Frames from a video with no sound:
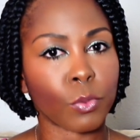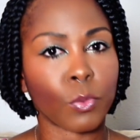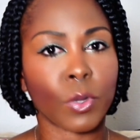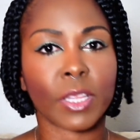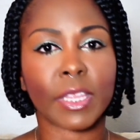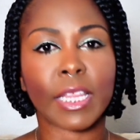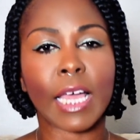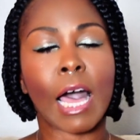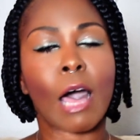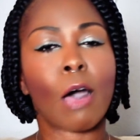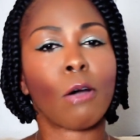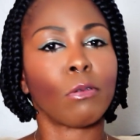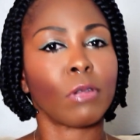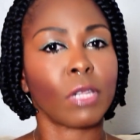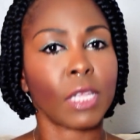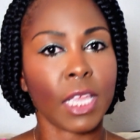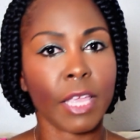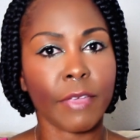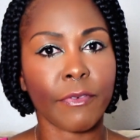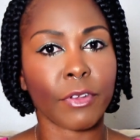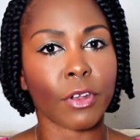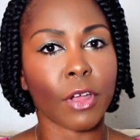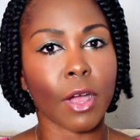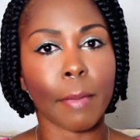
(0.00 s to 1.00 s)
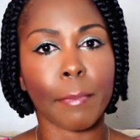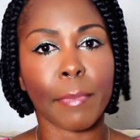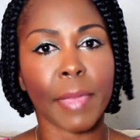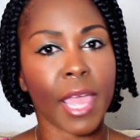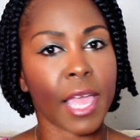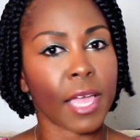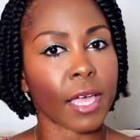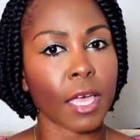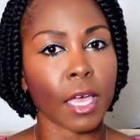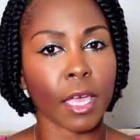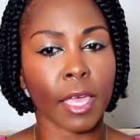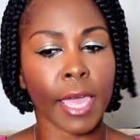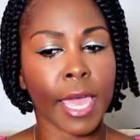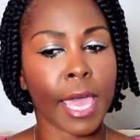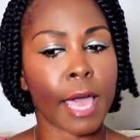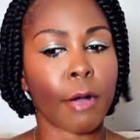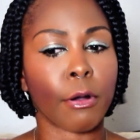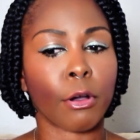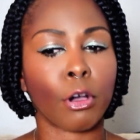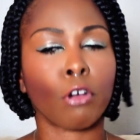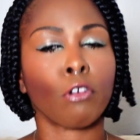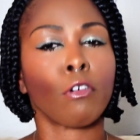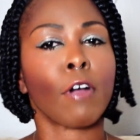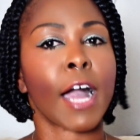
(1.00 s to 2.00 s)
without leaving our bank
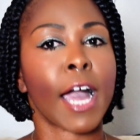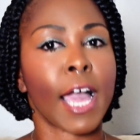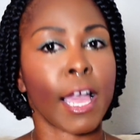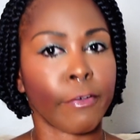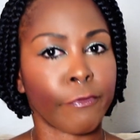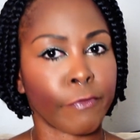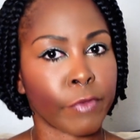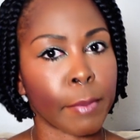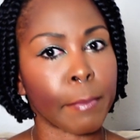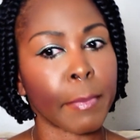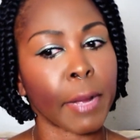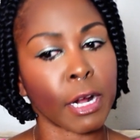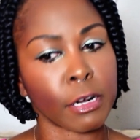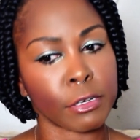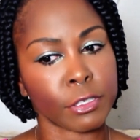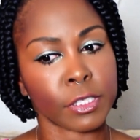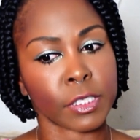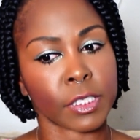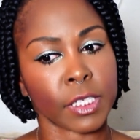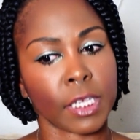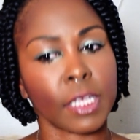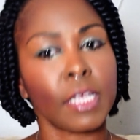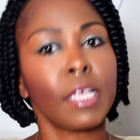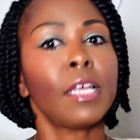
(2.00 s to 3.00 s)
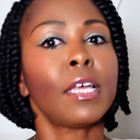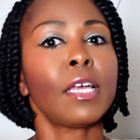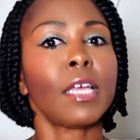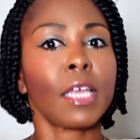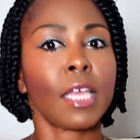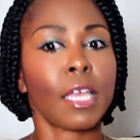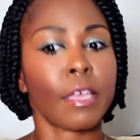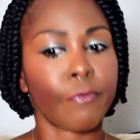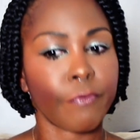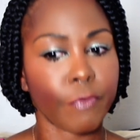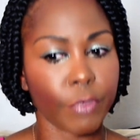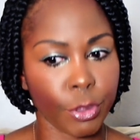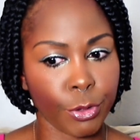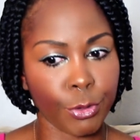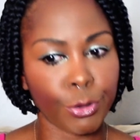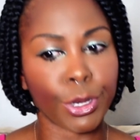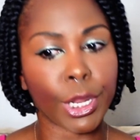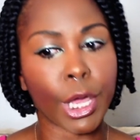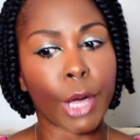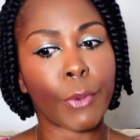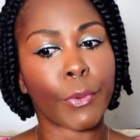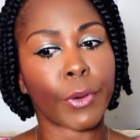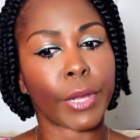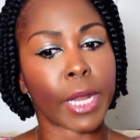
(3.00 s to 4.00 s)
account crying for mercy, if you
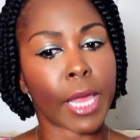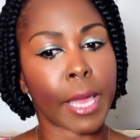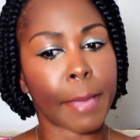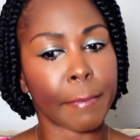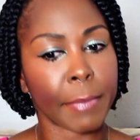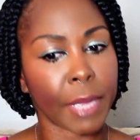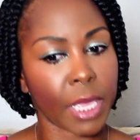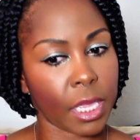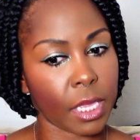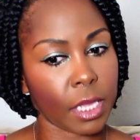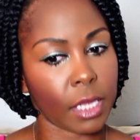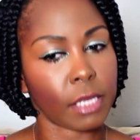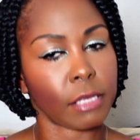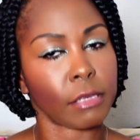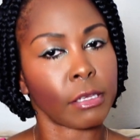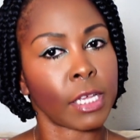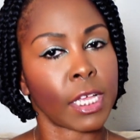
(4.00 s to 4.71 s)
know what I mean.